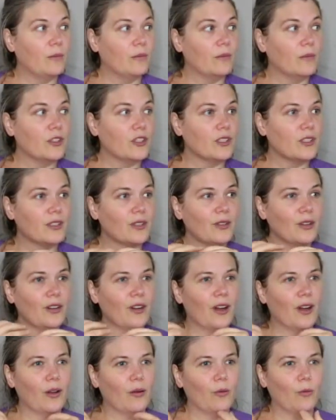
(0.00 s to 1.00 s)
Just so you're
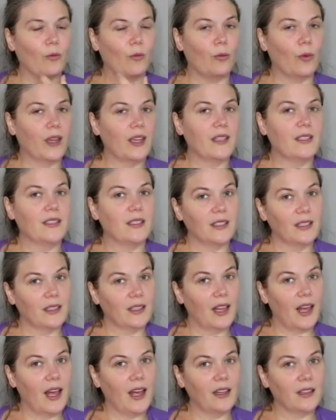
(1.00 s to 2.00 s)
not wasting
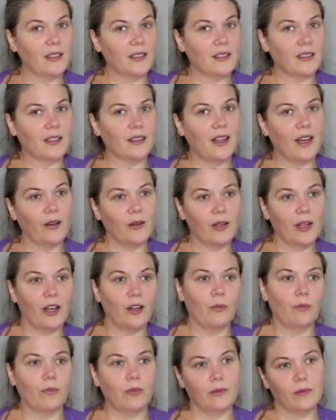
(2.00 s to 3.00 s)
that. That would
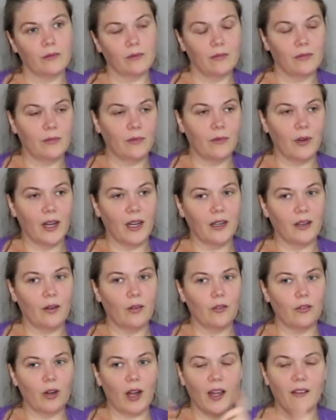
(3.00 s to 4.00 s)
help, right?
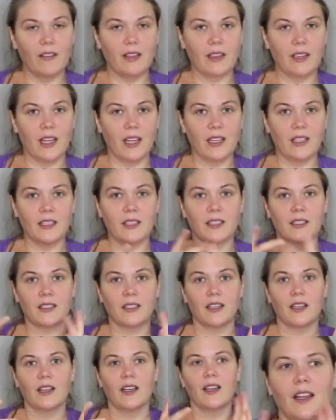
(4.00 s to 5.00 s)
Driving less.
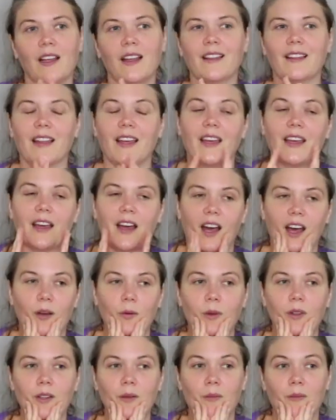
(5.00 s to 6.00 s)
Like, I
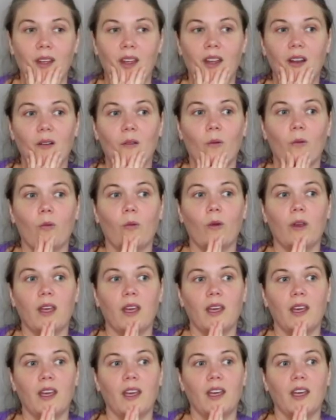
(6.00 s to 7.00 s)
will admit,
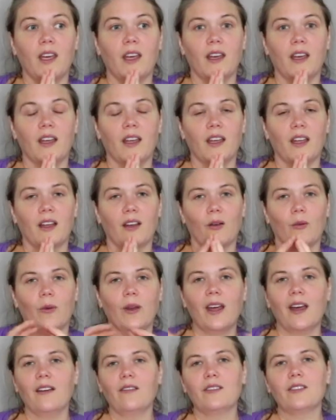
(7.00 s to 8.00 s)
we
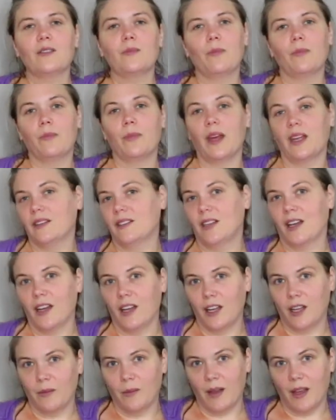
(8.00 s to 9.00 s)
have some
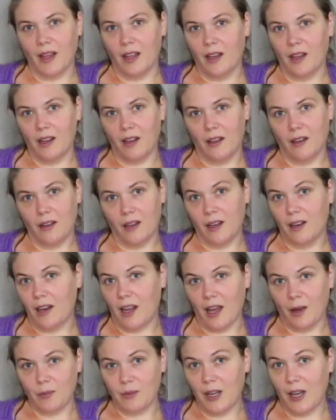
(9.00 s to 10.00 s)
bedtime and
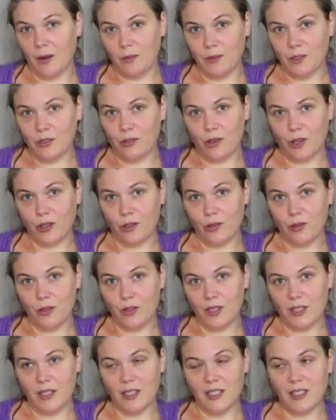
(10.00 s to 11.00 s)
nap time
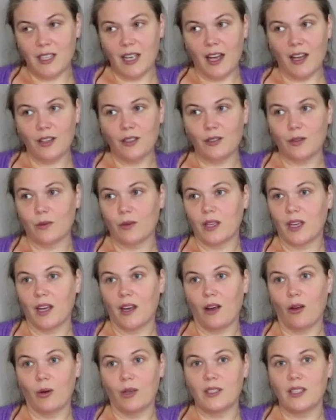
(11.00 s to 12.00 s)
struggles in this house. We
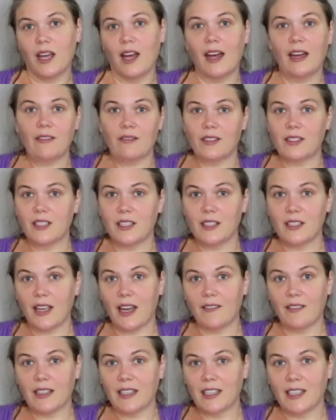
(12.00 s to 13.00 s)
always have since
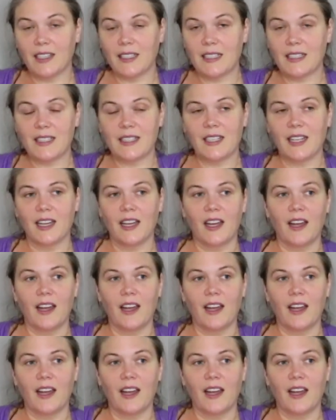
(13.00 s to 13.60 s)
having kids.